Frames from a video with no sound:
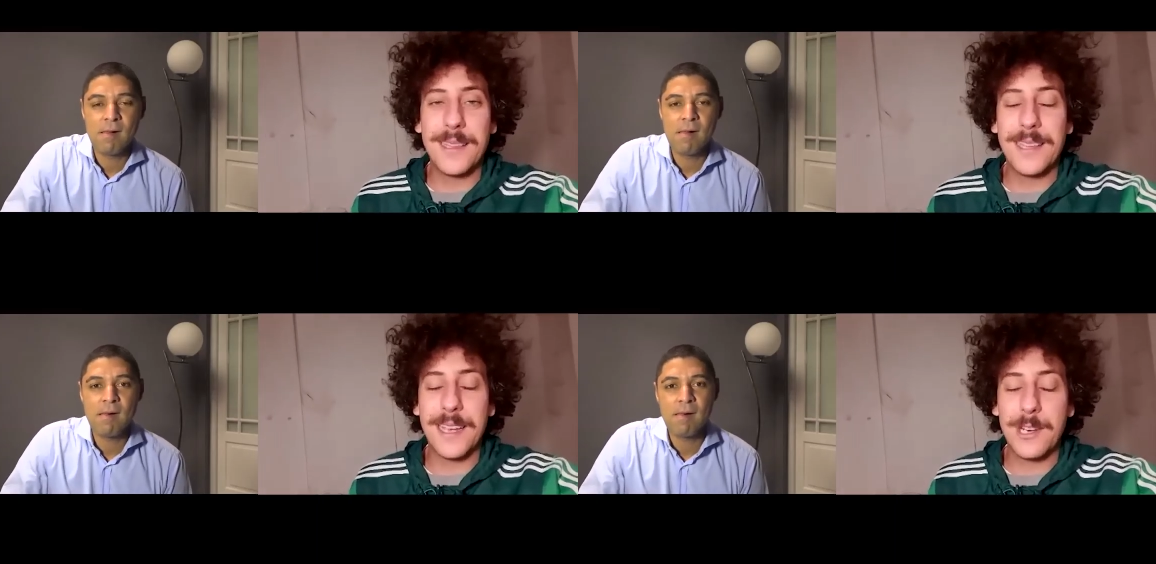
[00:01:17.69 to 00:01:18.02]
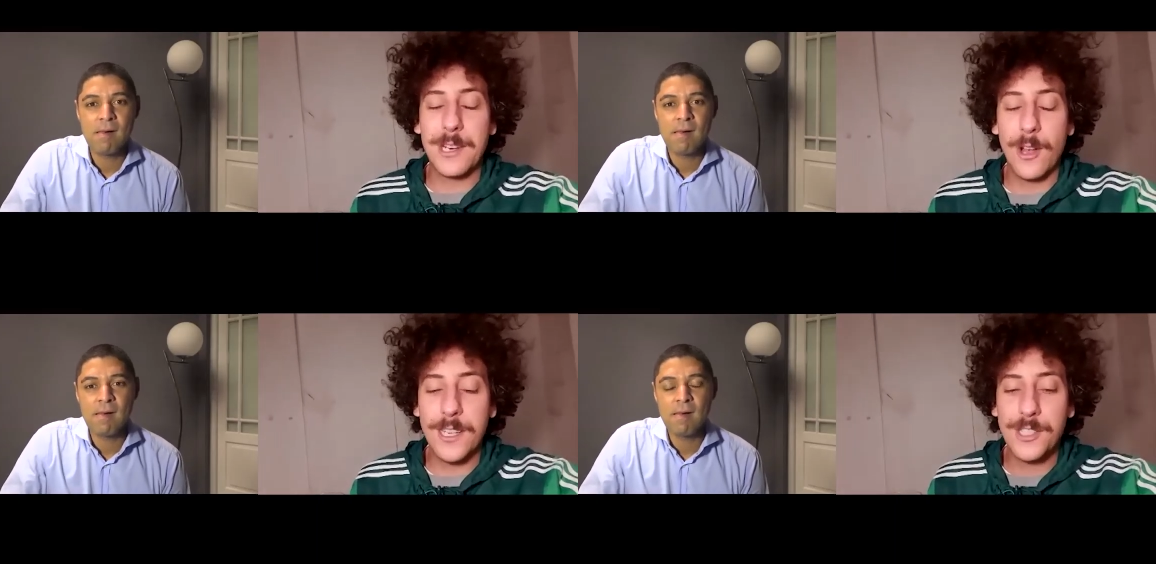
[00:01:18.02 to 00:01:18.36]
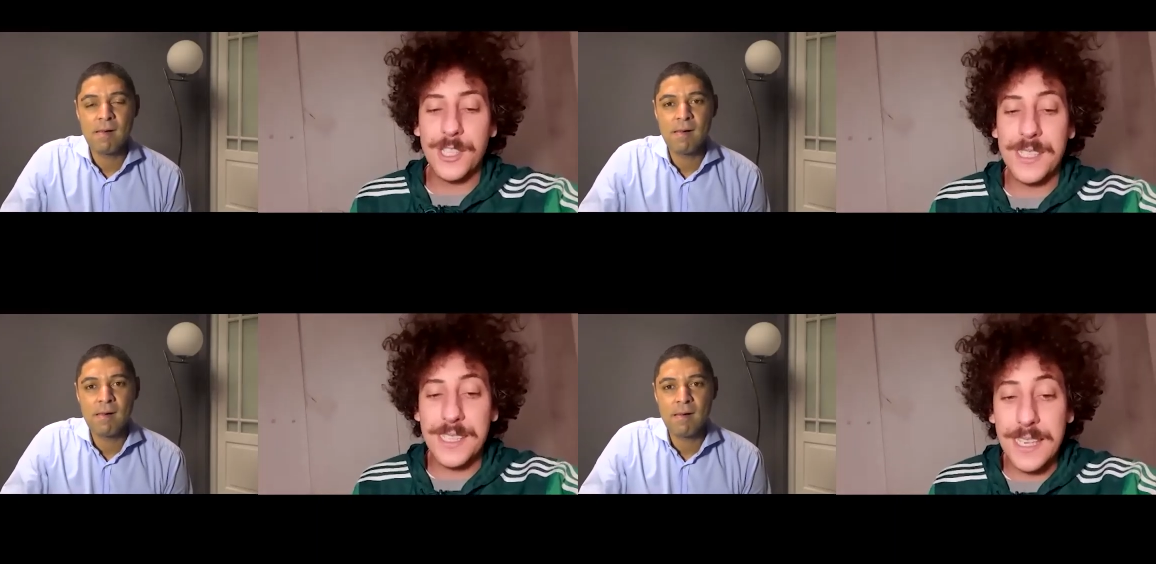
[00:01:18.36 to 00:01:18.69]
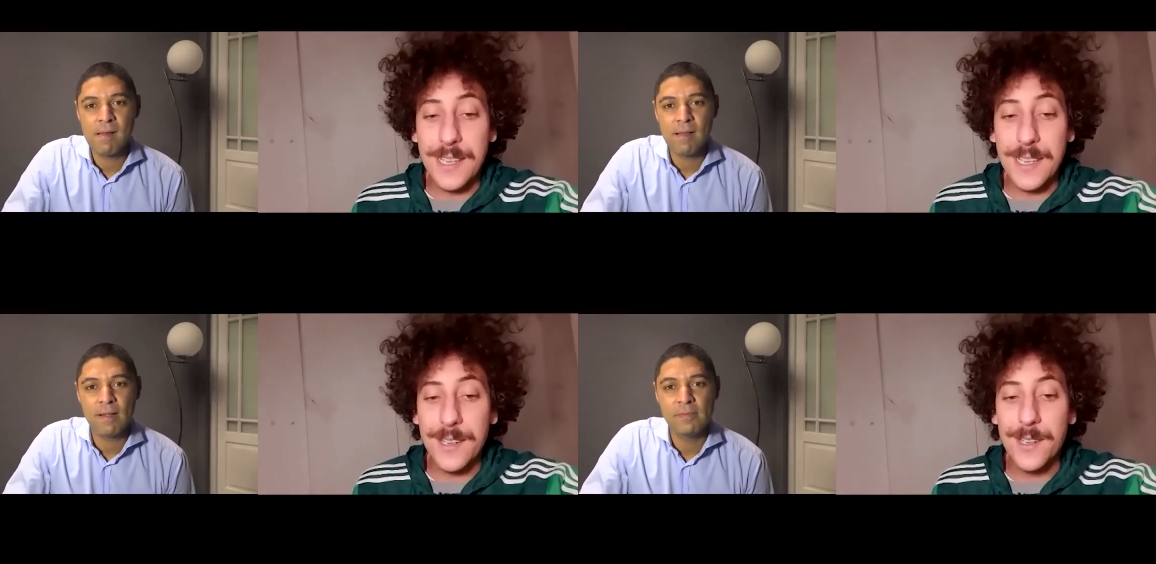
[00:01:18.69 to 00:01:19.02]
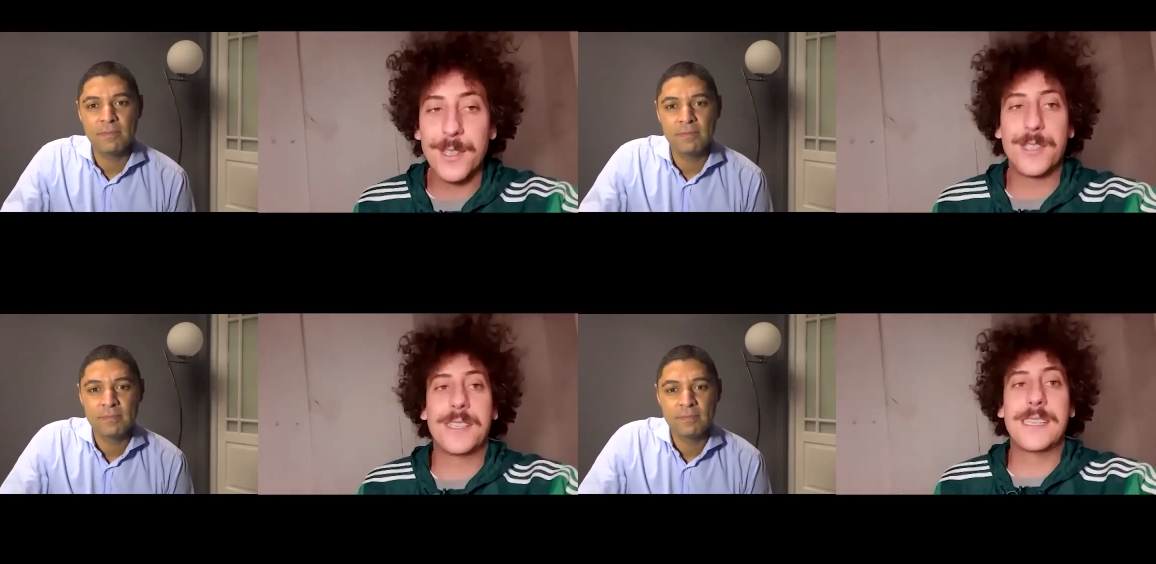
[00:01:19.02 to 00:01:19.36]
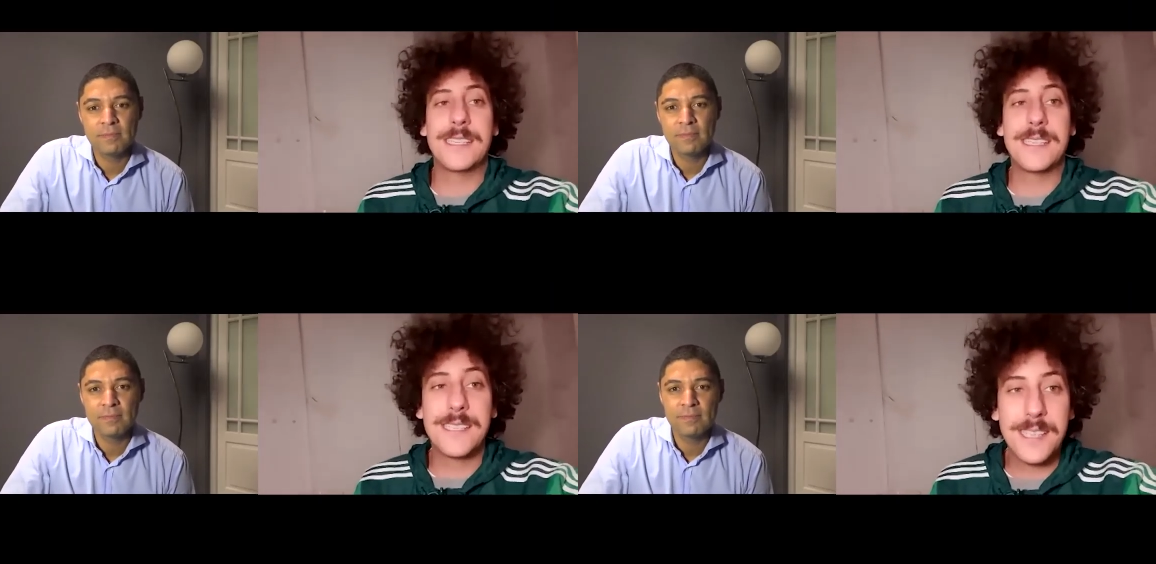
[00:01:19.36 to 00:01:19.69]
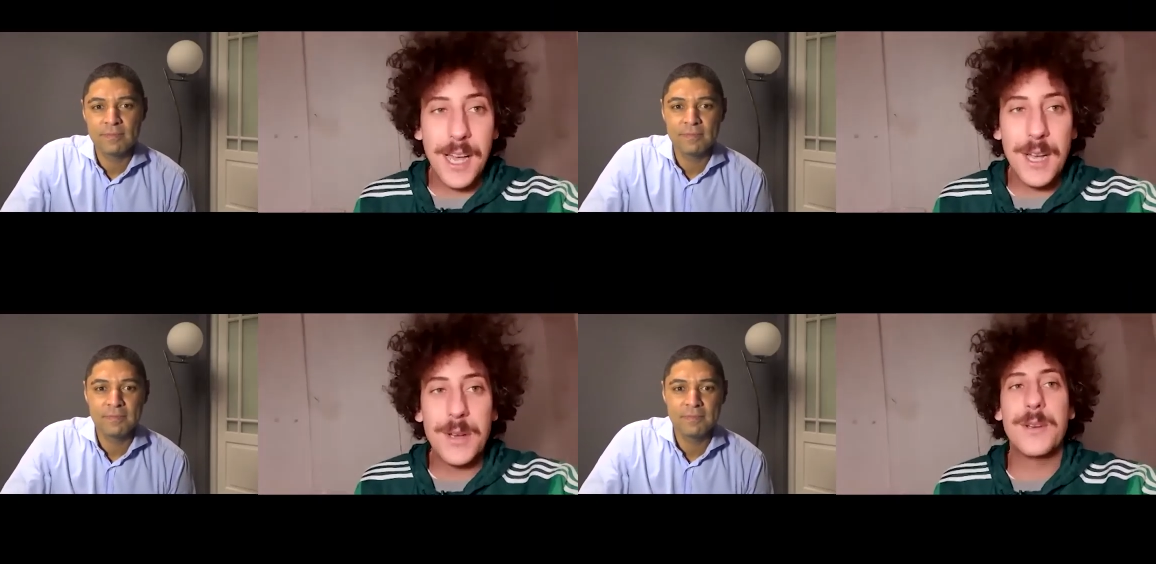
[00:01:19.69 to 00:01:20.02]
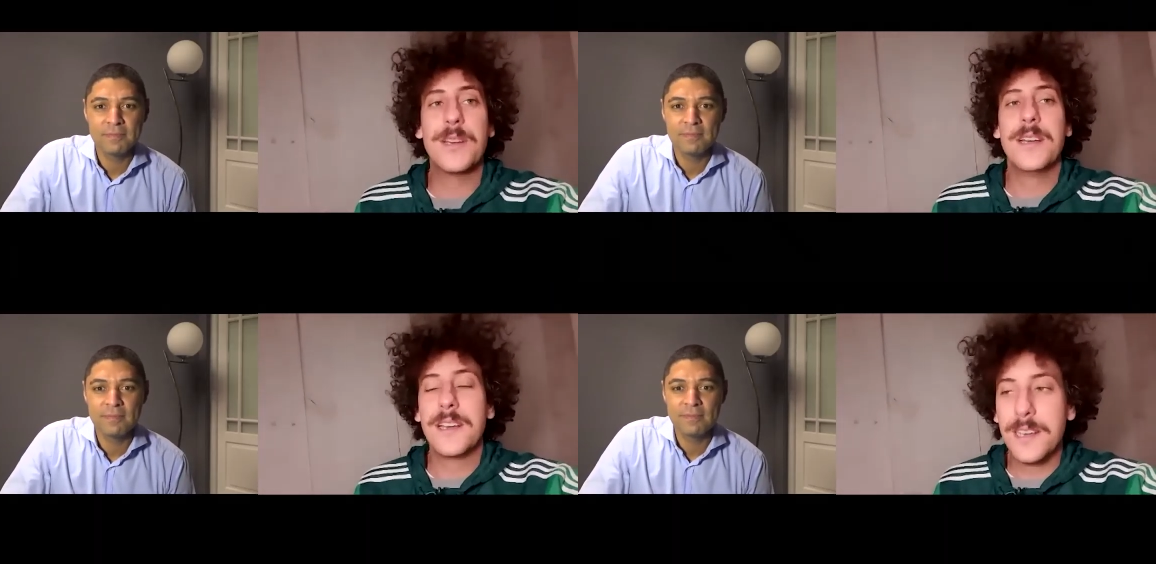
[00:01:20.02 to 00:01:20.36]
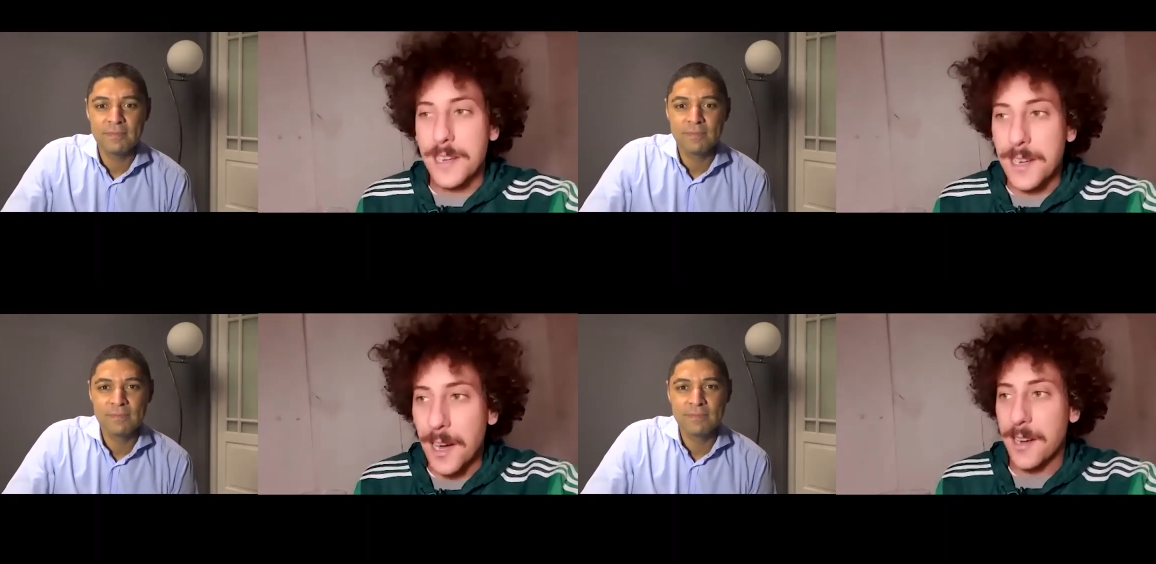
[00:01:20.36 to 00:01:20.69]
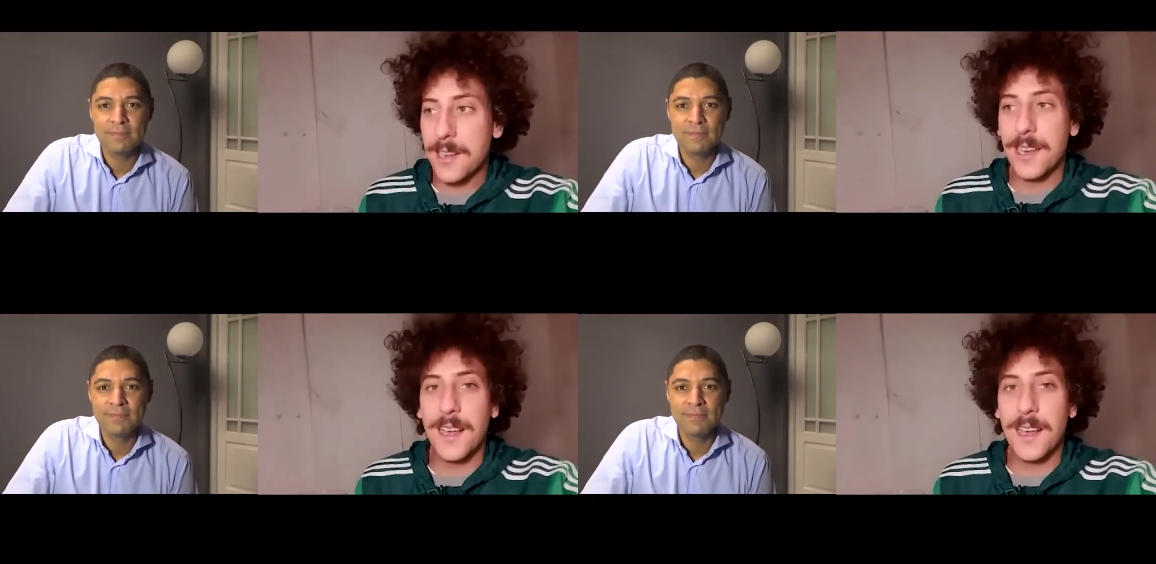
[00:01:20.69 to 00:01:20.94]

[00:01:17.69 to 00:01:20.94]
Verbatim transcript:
Speaker 1: technology skills is so cocked.